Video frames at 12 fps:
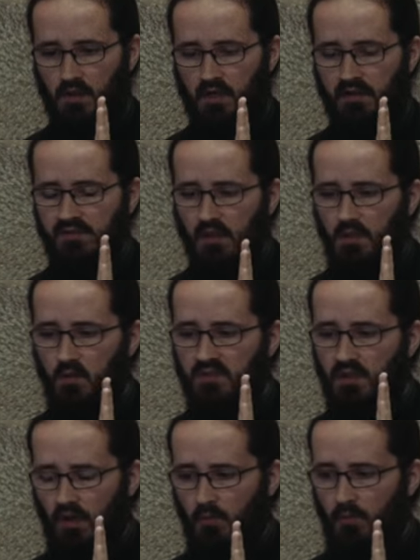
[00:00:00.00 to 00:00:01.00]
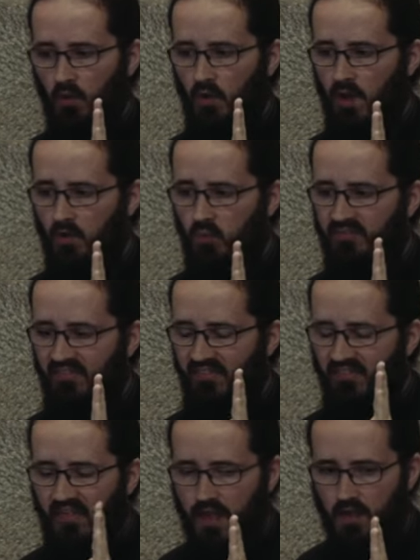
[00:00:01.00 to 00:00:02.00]
And as I looked up, all I could
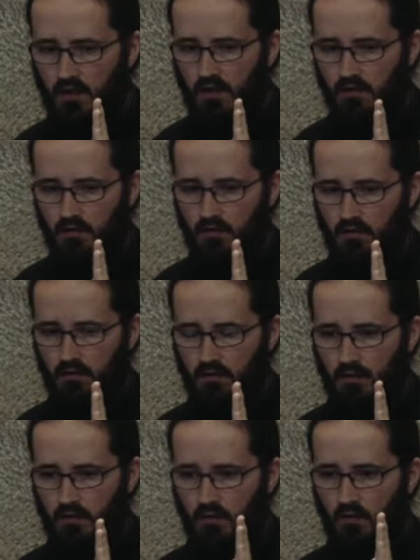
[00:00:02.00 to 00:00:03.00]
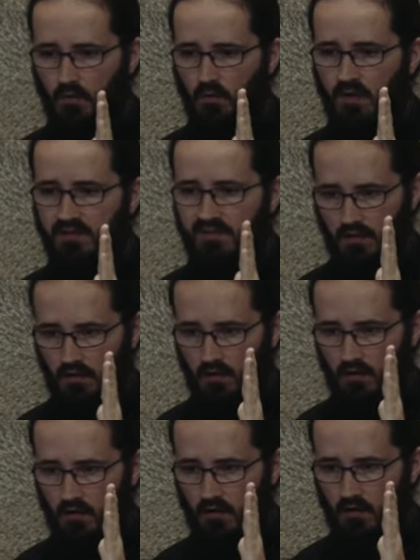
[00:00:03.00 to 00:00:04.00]
think was,
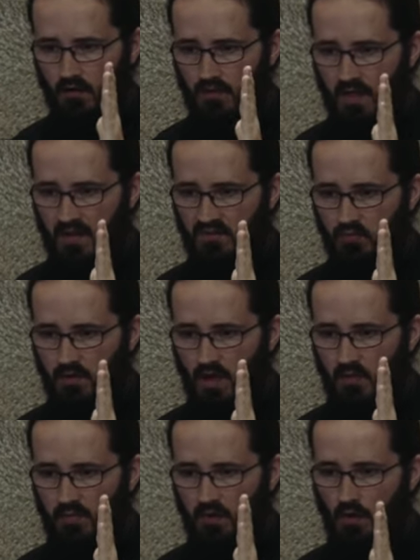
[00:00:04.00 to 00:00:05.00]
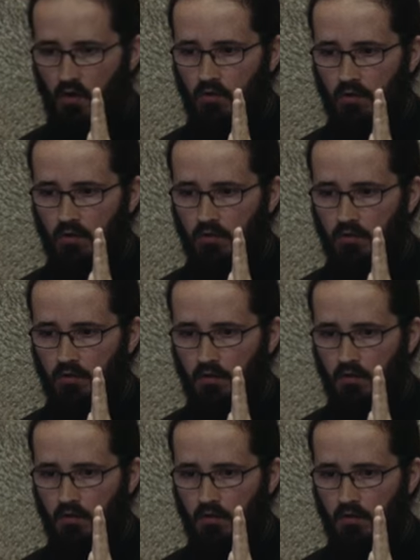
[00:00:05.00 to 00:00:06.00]
that's where I belong.
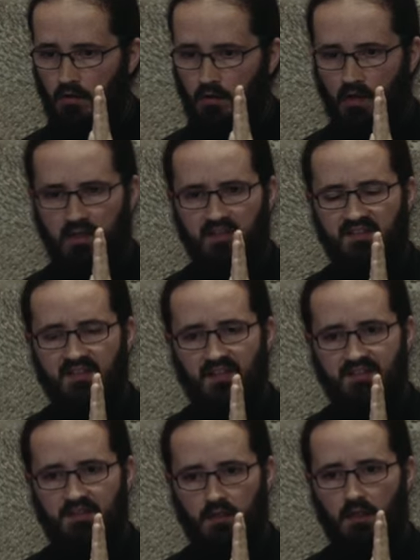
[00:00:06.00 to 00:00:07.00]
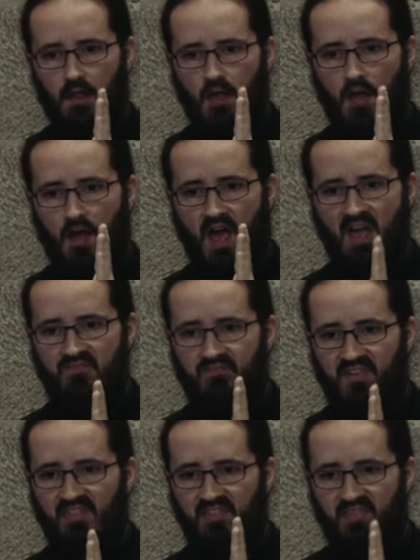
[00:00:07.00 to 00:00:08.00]
In the sense that
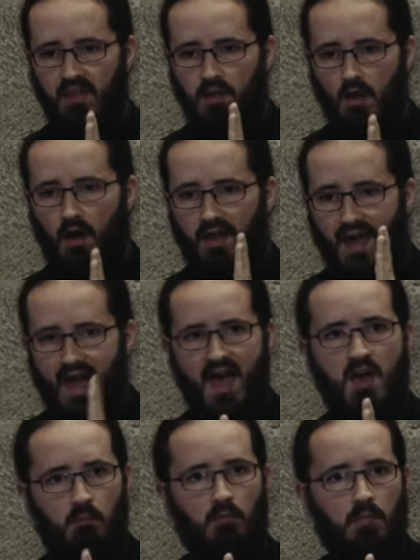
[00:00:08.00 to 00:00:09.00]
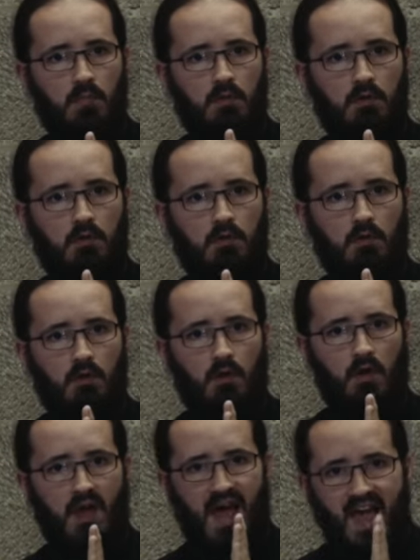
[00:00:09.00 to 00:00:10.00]
everything I am,
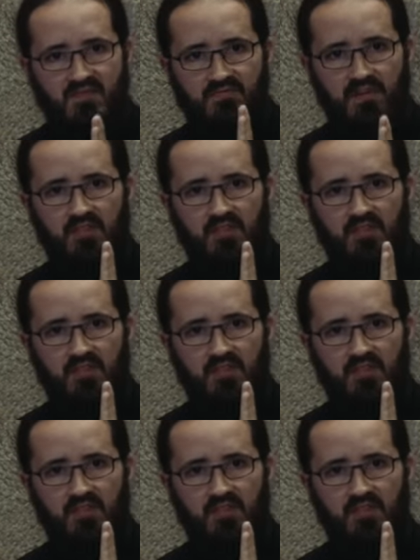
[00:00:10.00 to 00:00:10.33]
and